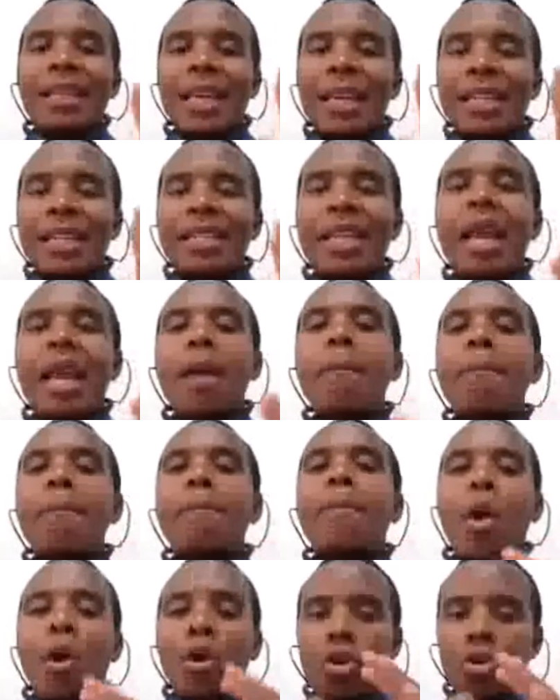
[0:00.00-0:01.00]
that same
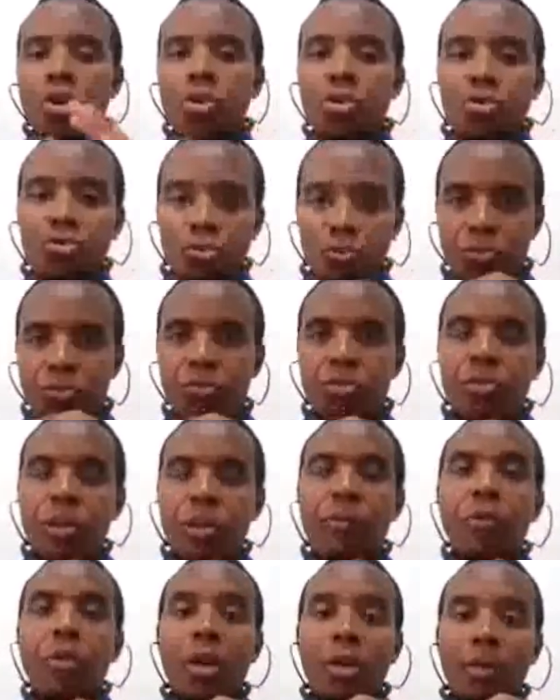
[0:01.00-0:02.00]
bond,
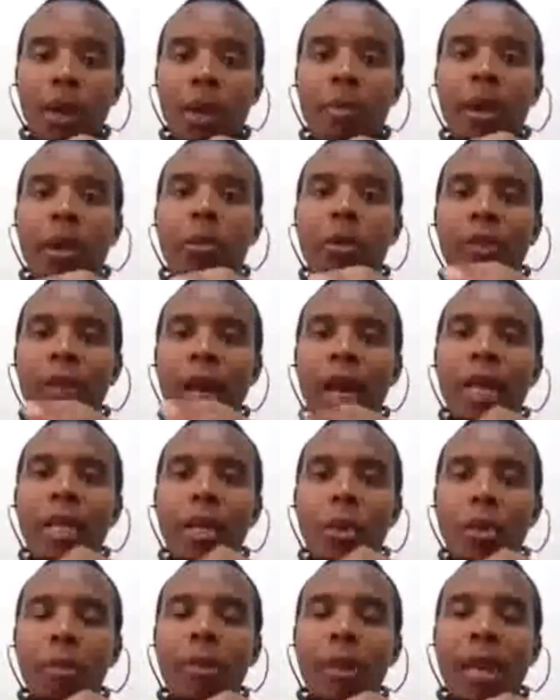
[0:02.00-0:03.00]
if you remember with the
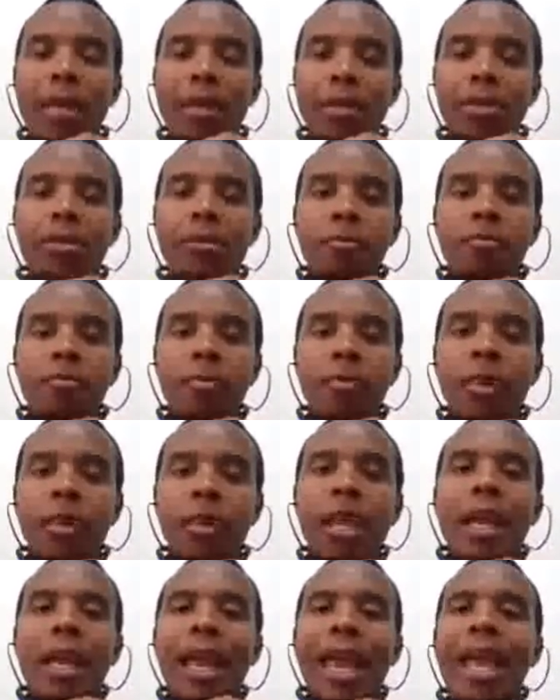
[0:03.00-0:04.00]
other webinars,
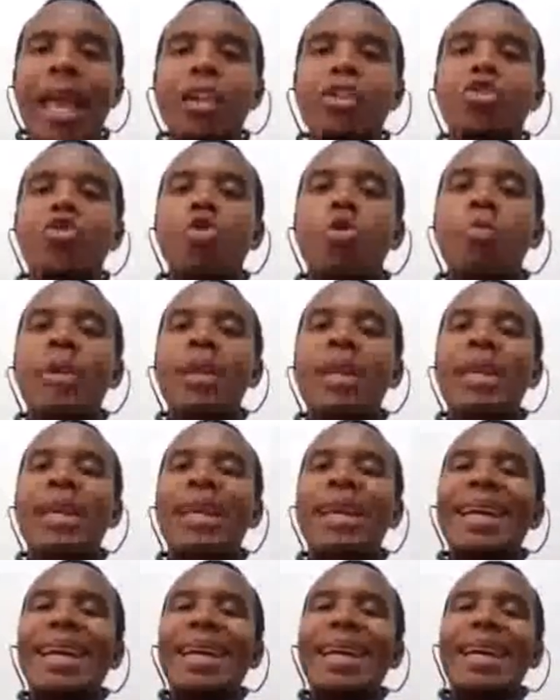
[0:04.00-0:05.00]
has to
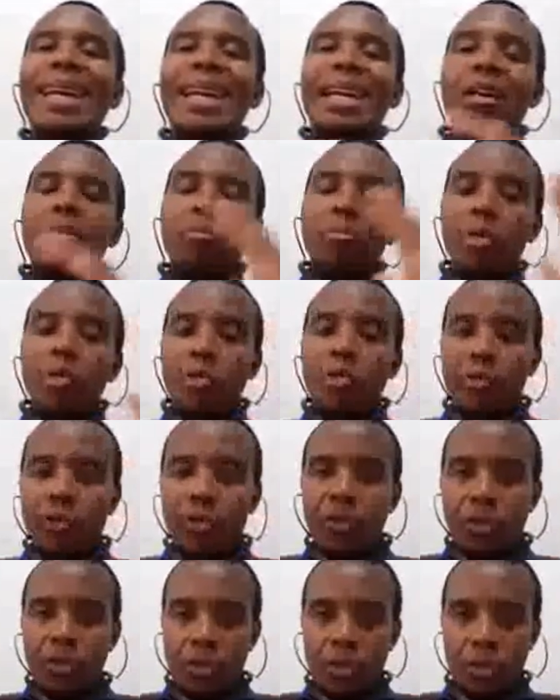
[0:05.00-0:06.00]
be
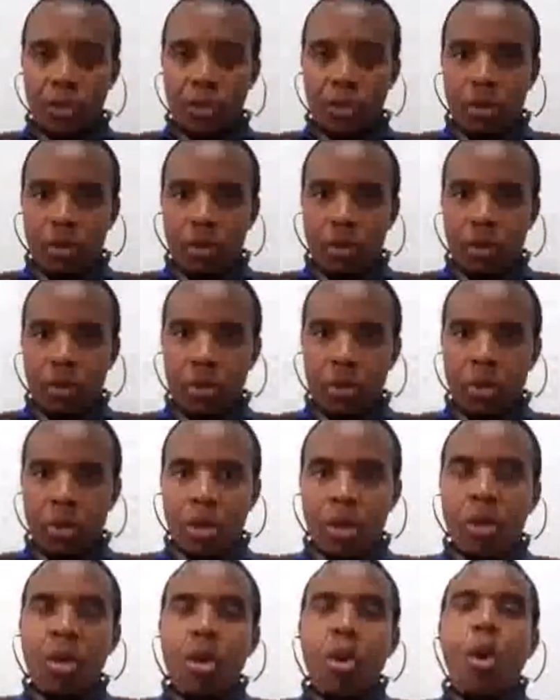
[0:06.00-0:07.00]
removed
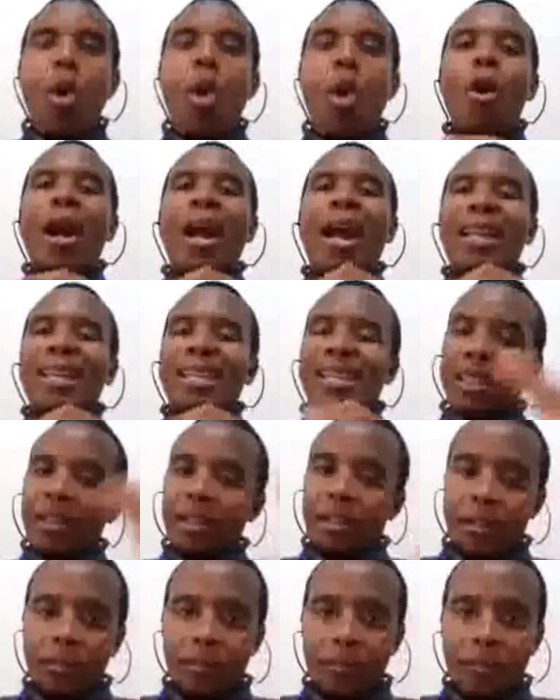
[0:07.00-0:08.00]
or
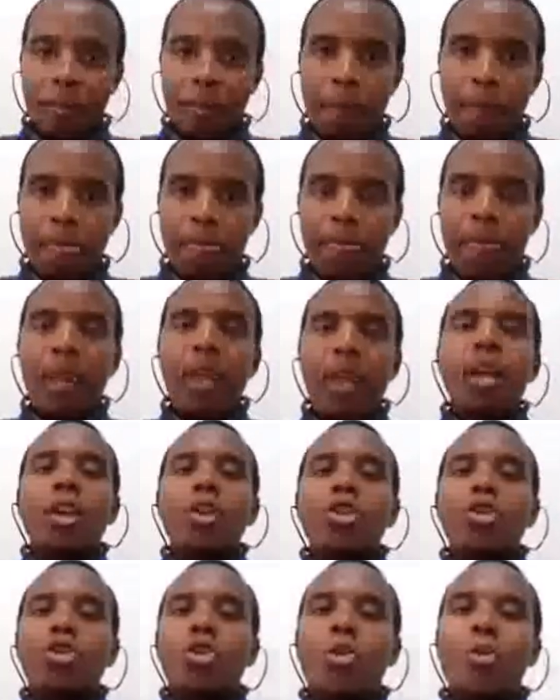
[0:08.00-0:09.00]
cancelled
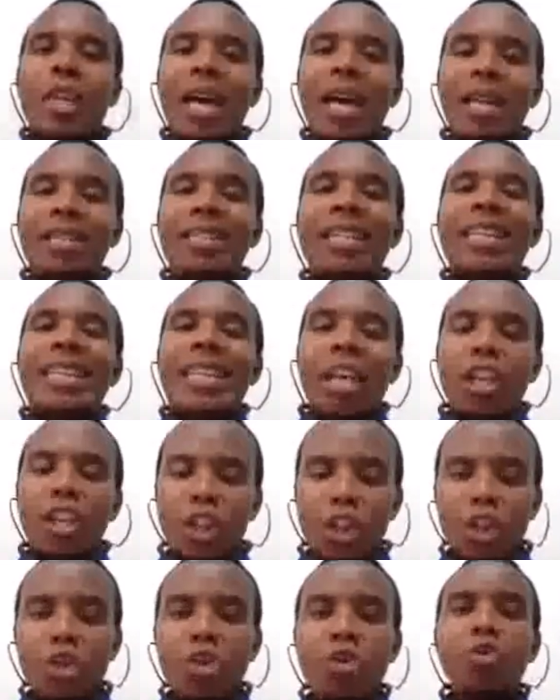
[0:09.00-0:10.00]
so that the
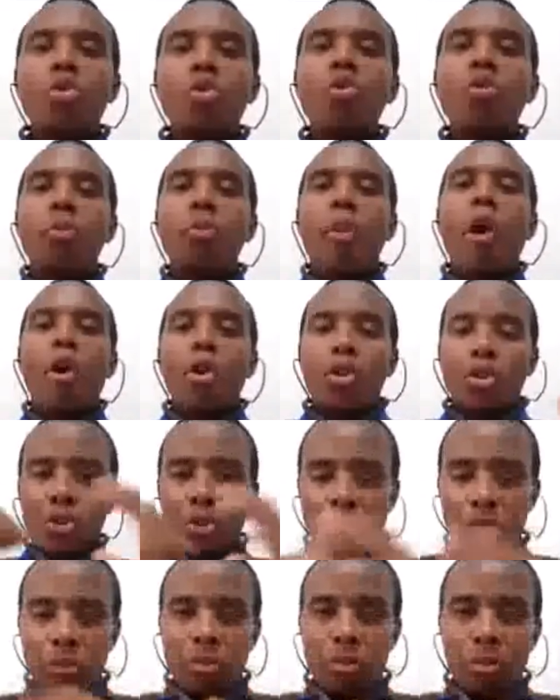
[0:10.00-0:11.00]
new bond